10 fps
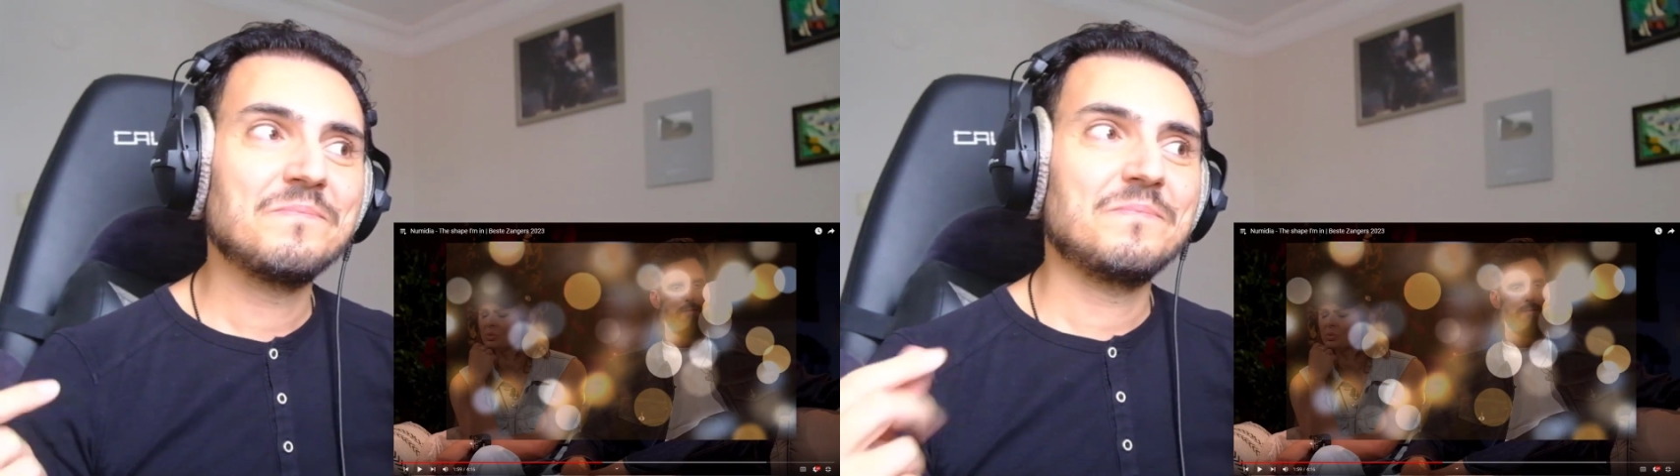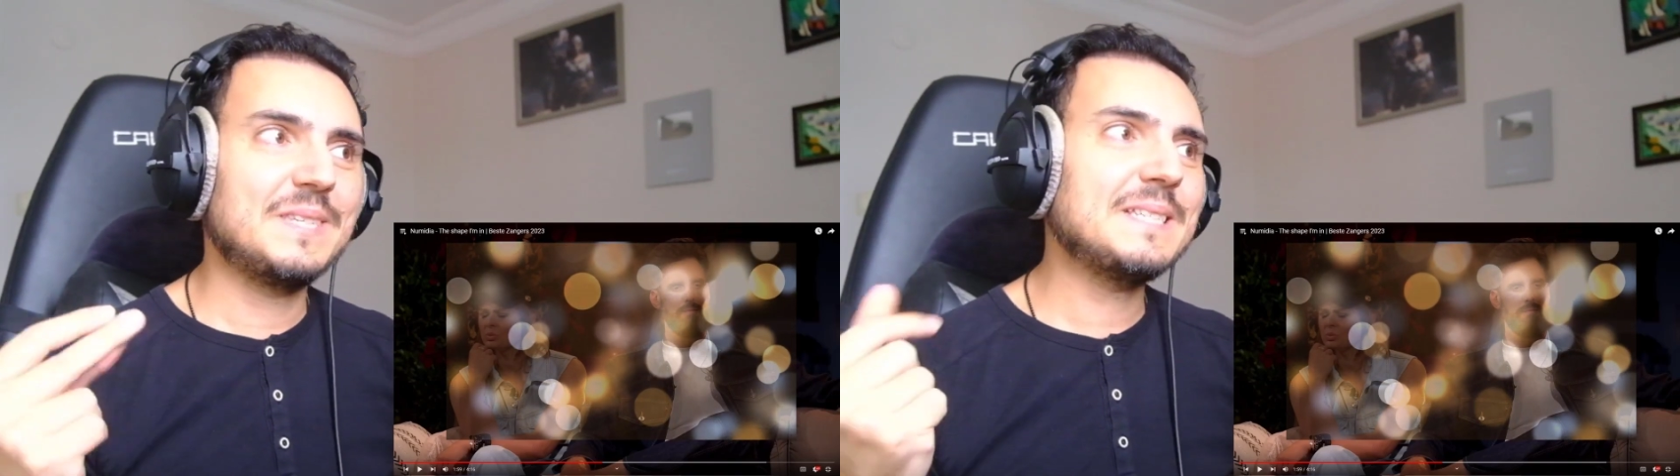
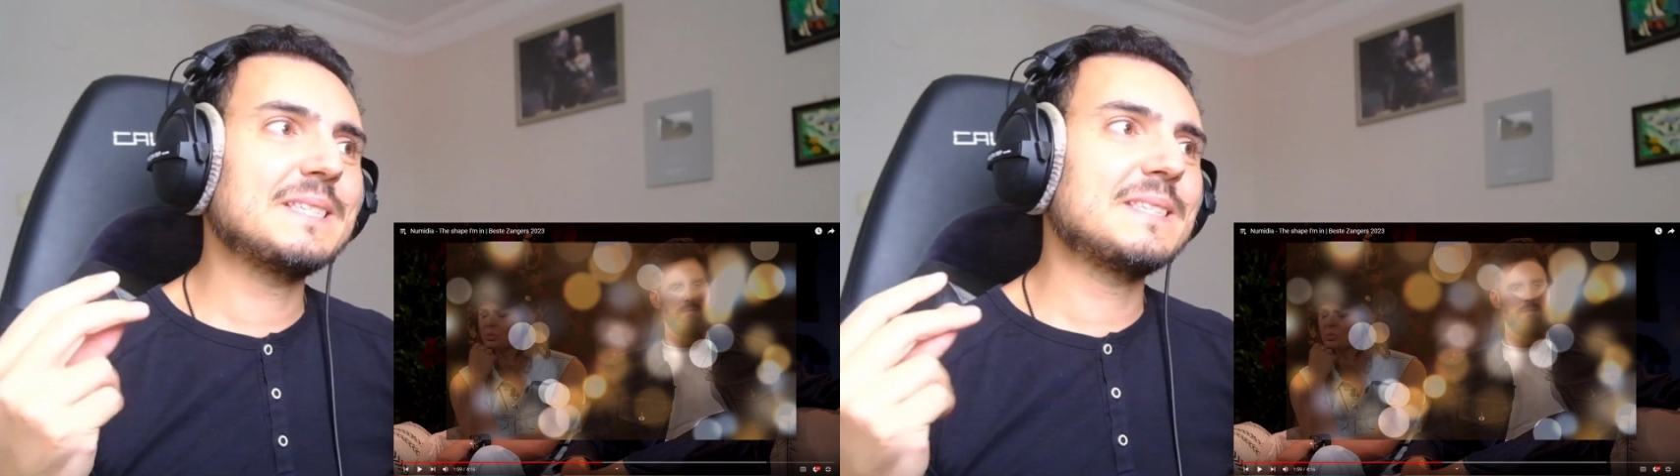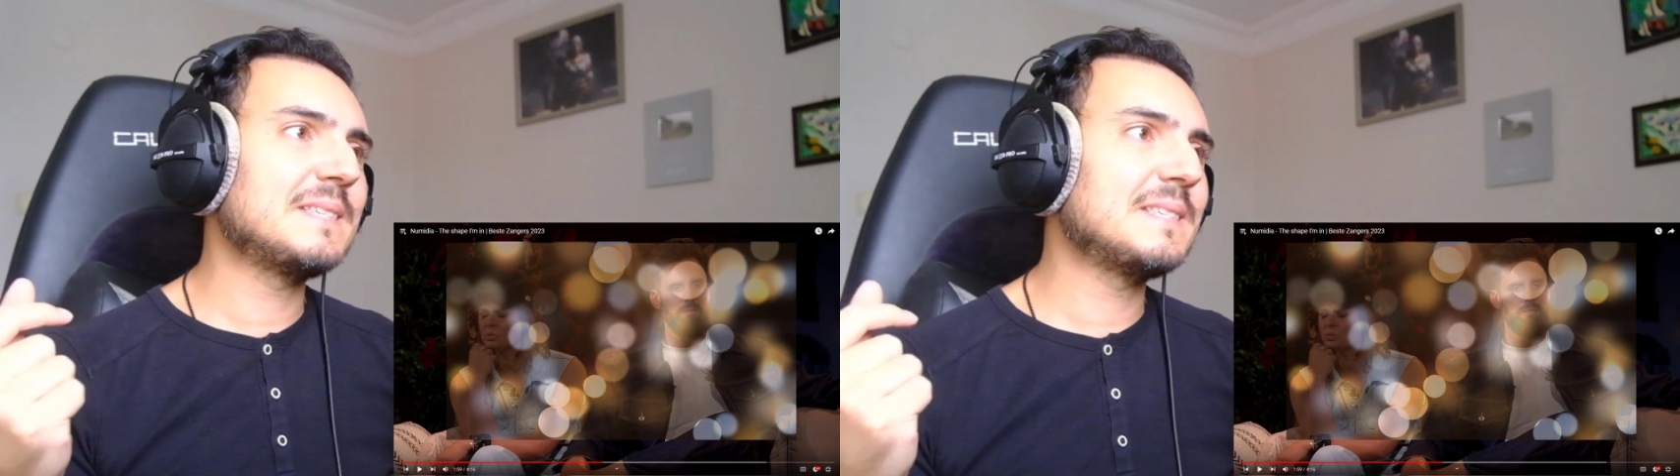This
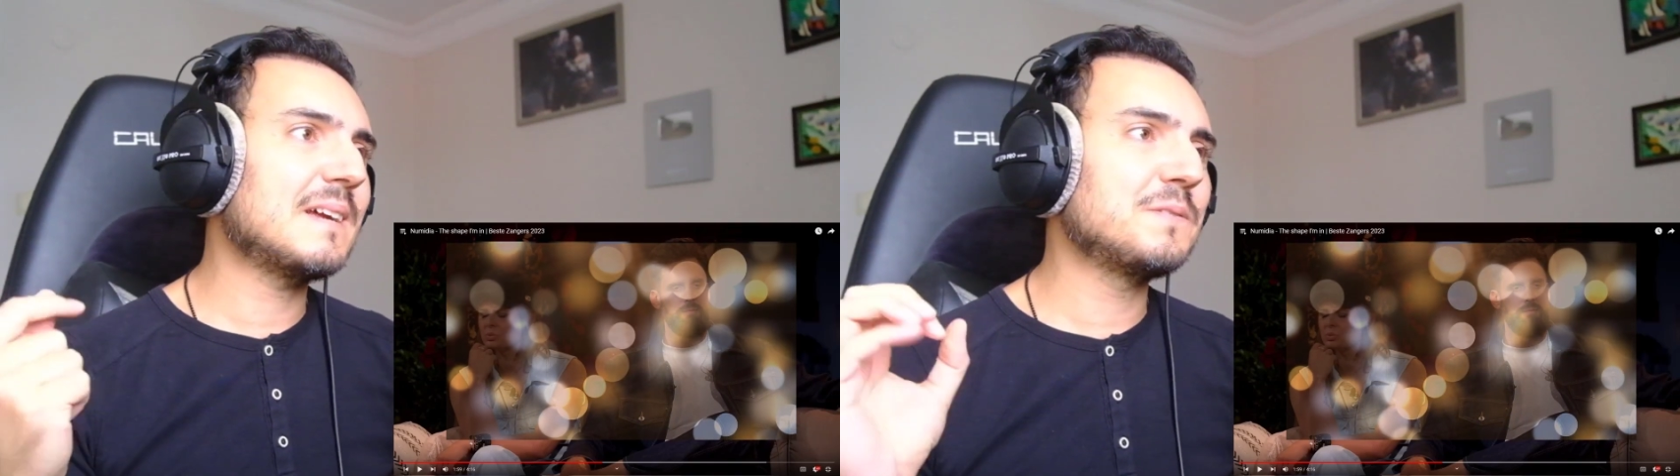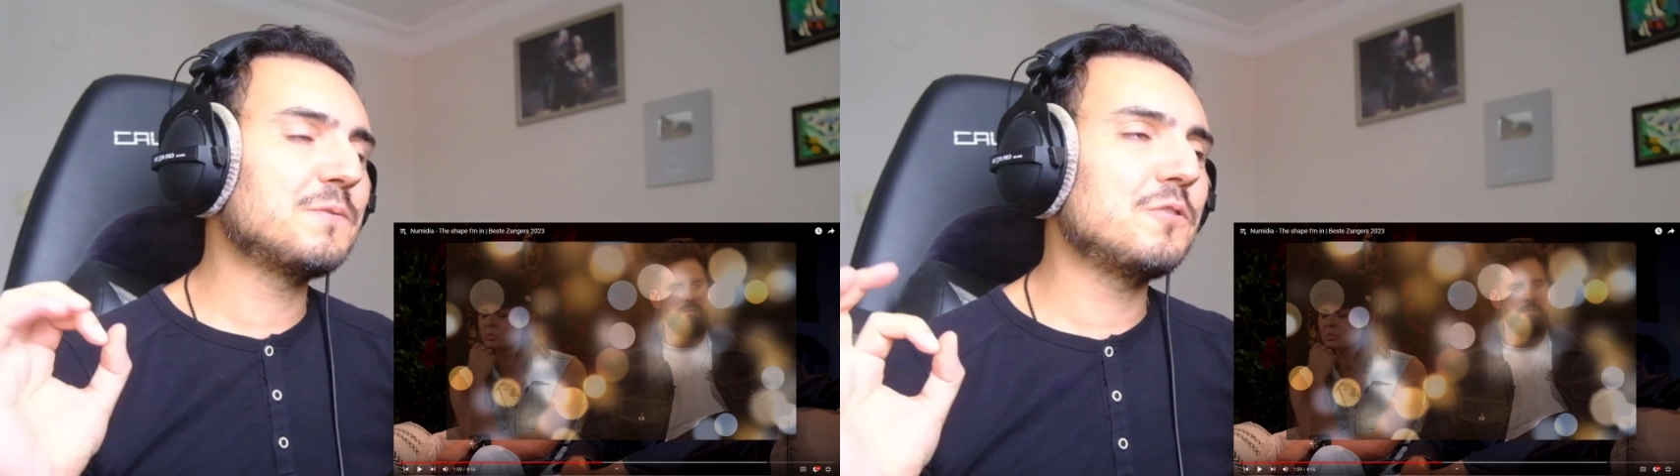is
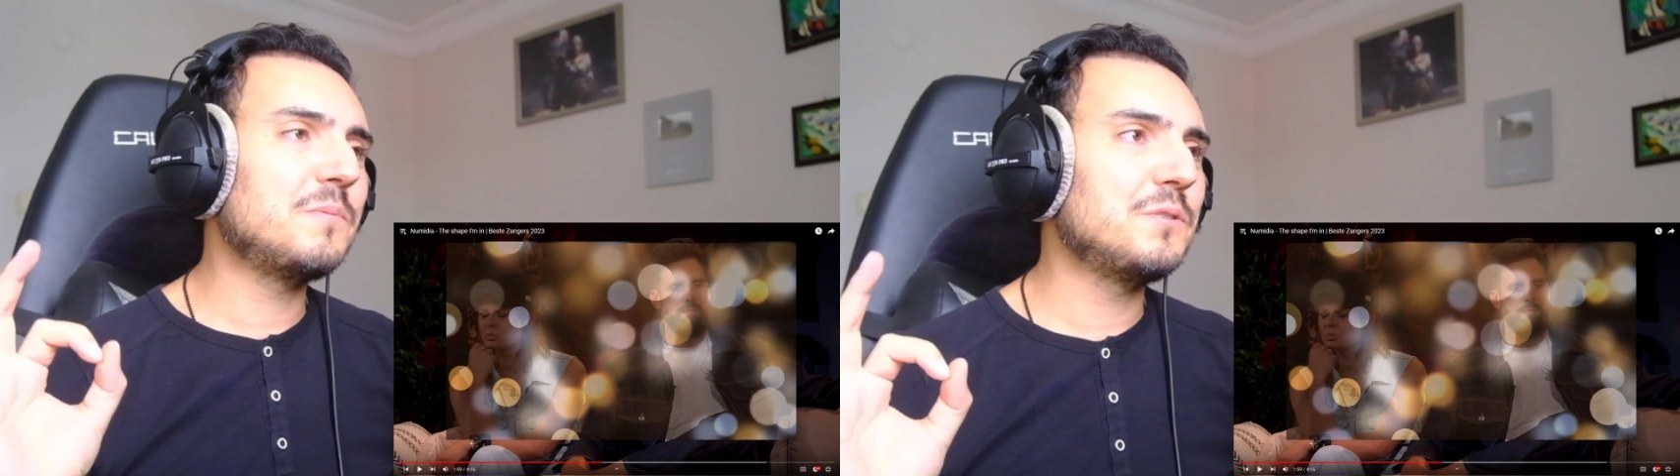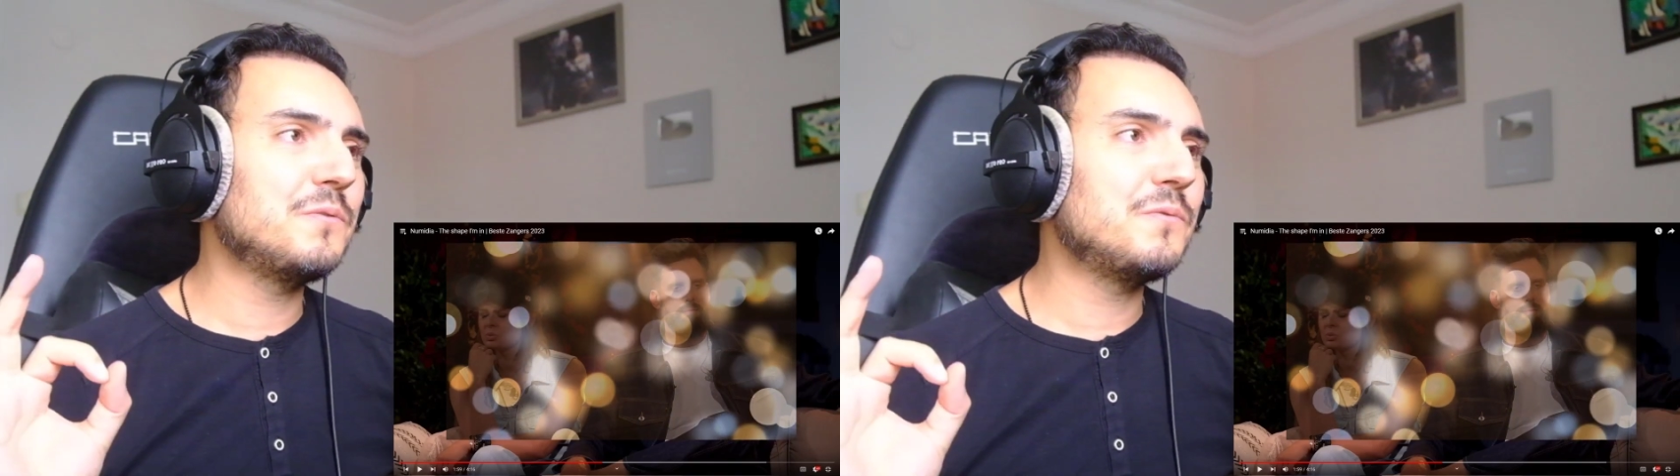exactly so
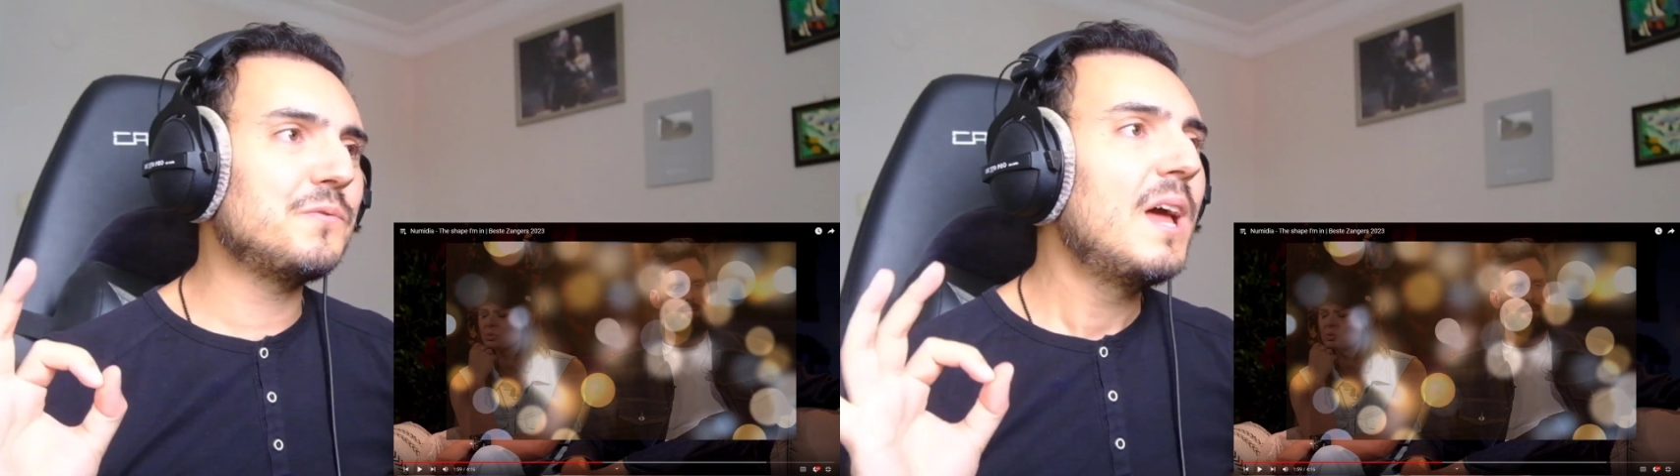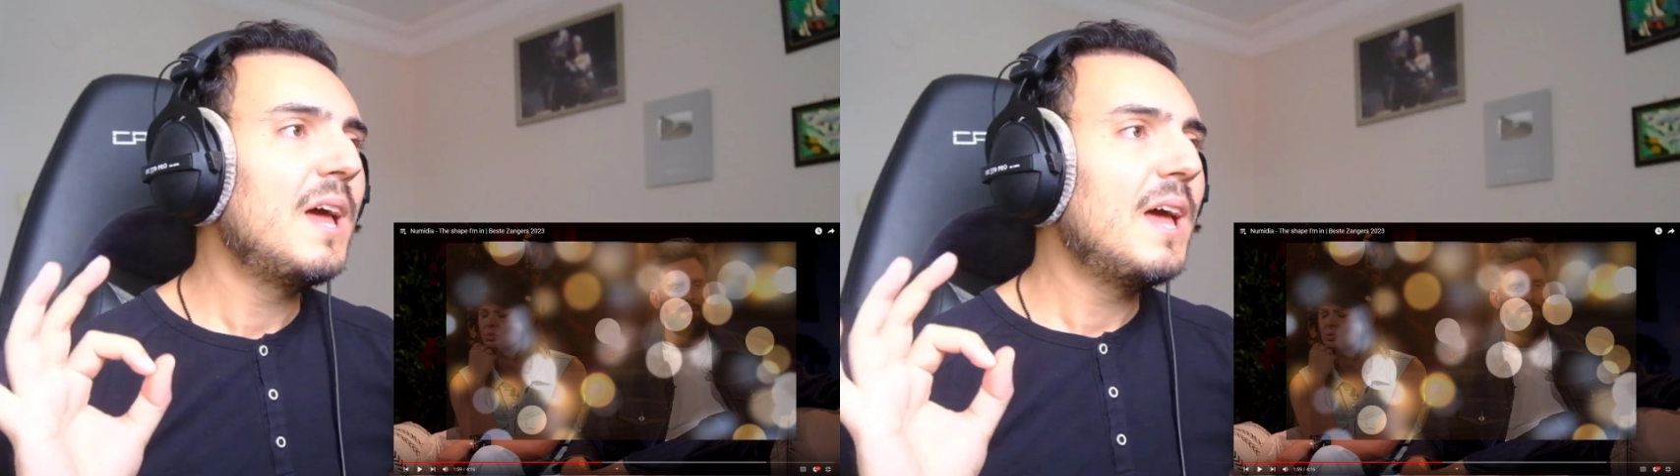beautiful.